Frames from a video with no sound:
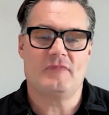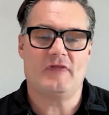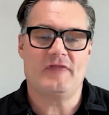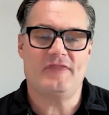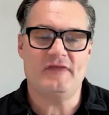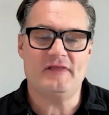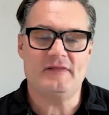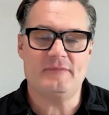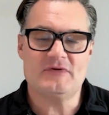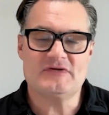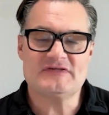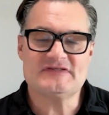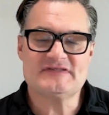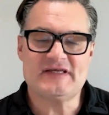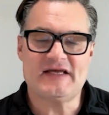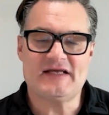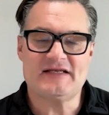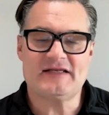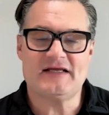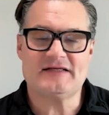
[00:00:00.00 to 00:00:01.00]
I think the most
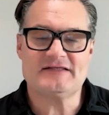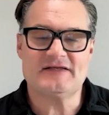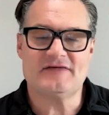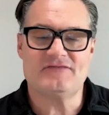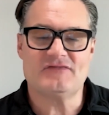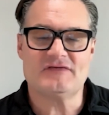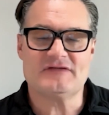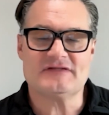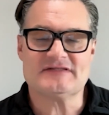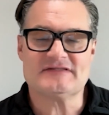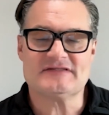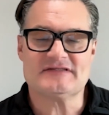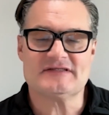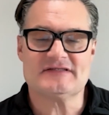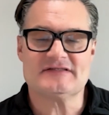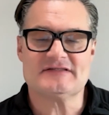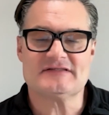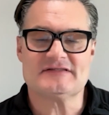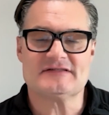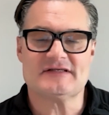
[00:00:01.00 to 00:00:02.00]
standout difference
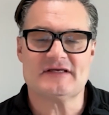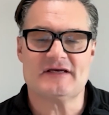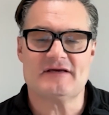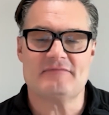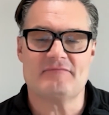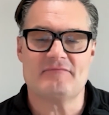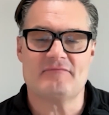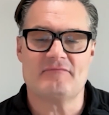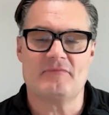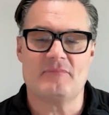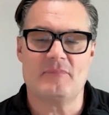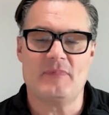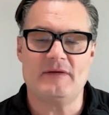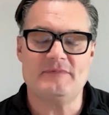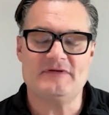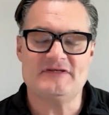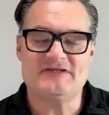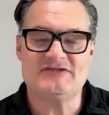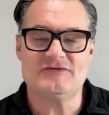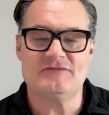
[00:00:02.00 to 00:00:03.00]
is
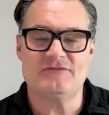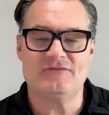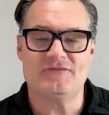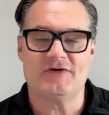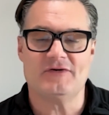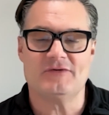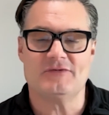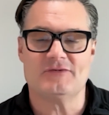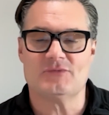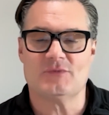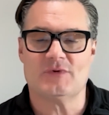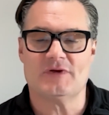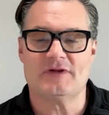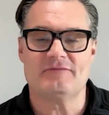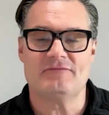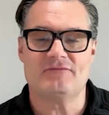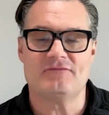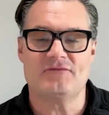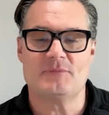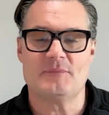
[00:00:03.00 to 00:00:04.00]
maybe twofold. One
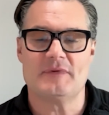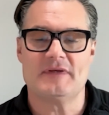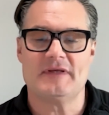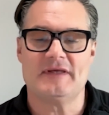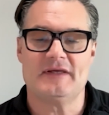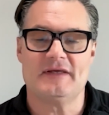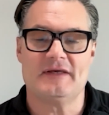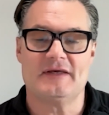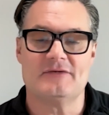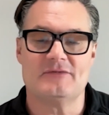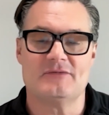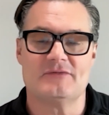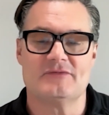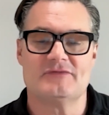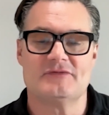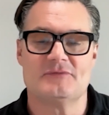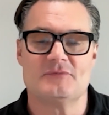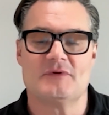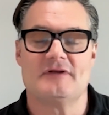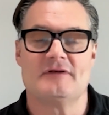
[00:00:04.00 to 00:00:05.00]
for me, and
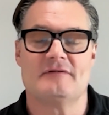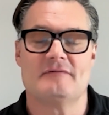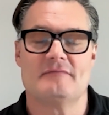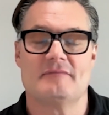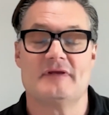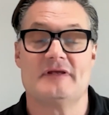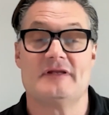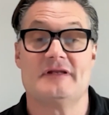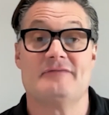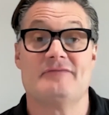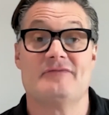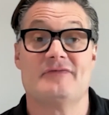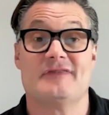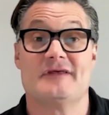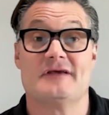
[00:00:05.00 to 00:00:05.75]
also one mainly for the